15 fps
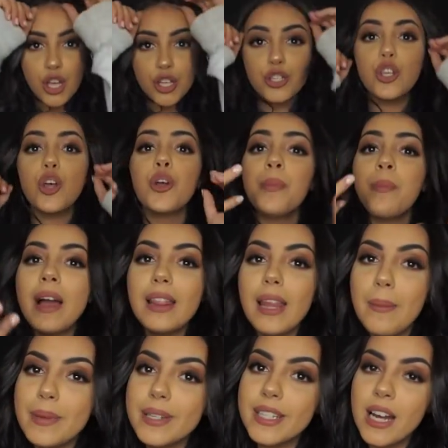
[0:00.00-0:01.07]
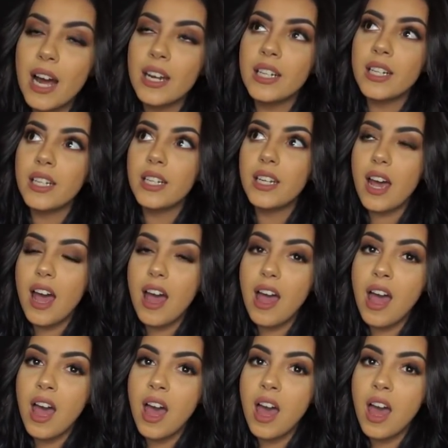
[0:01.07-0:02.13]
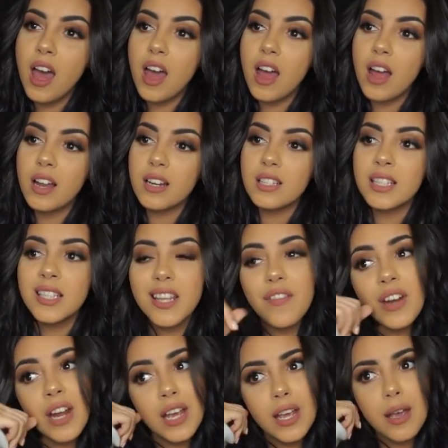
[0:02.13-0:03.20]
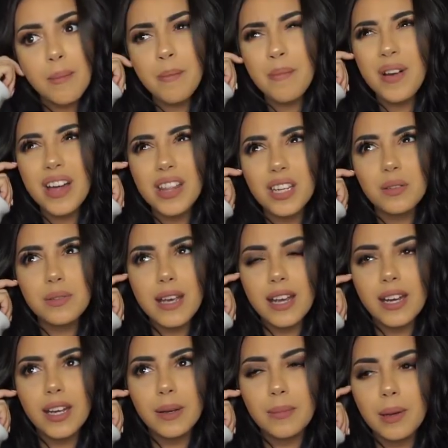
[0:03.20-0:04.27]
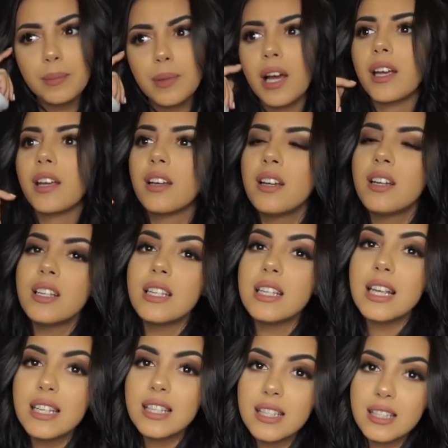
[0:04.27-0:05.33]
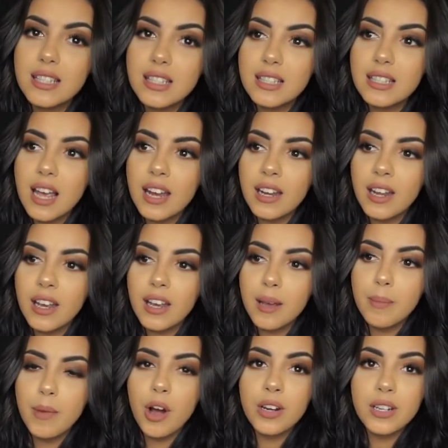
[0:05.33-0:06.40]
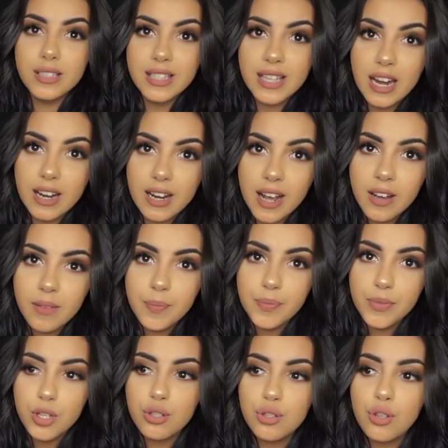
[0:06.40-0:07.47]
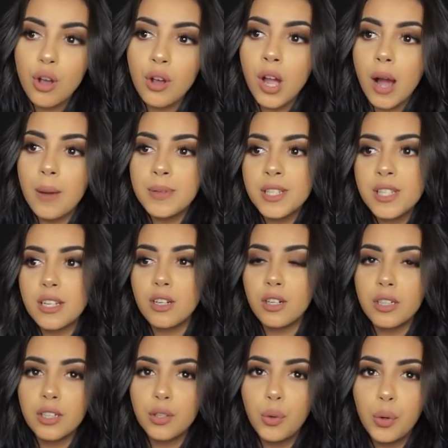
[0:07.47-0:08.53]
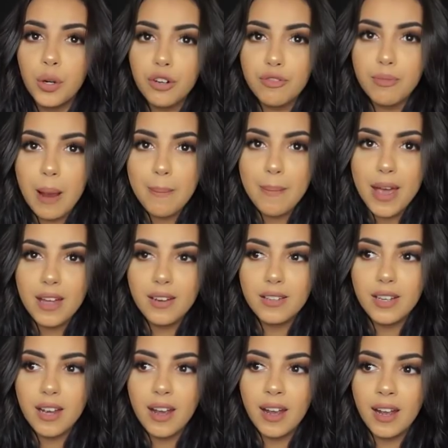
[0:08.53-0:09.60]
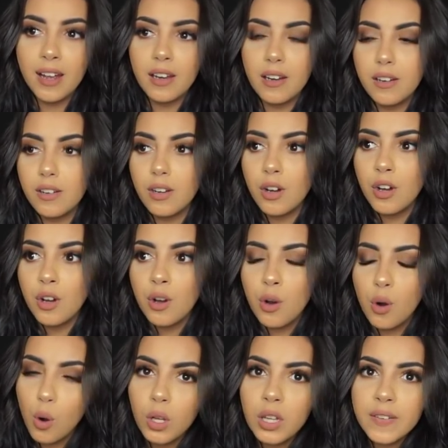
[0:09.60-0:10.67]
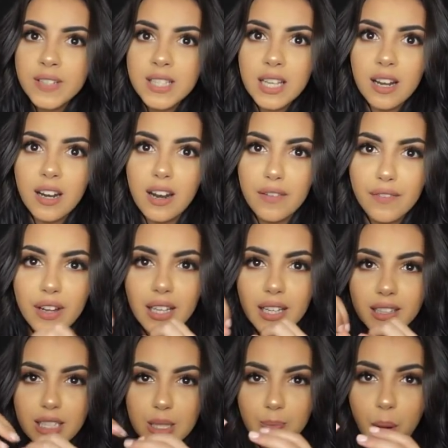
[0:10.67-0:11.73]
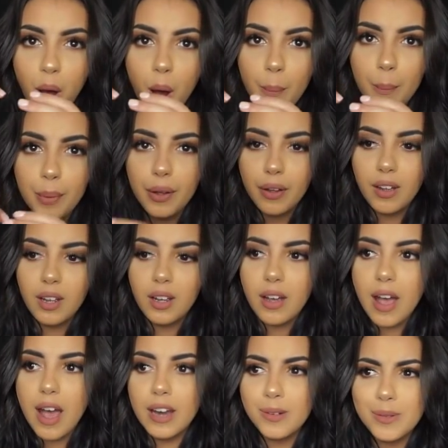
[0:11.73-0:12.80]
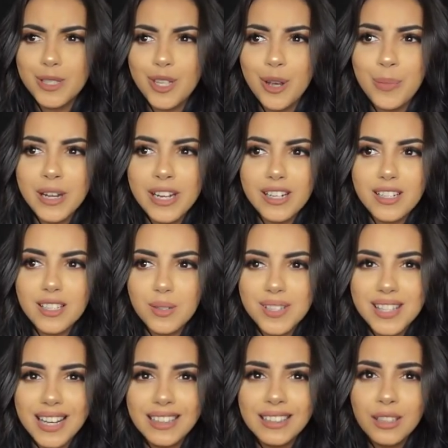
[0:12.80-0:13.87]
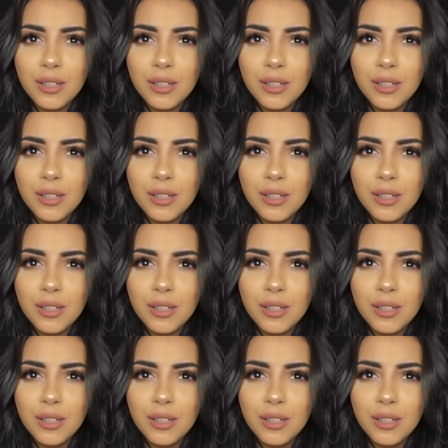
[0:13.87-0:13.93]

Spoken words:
So my labor started at 7 a.m. I think it was 8 a.m. I'm lying. 8 a.m. on a Saturday. So I was sitting on the corner of my bed and all of a sudden I felt like this pop, and it was so weird because it was like a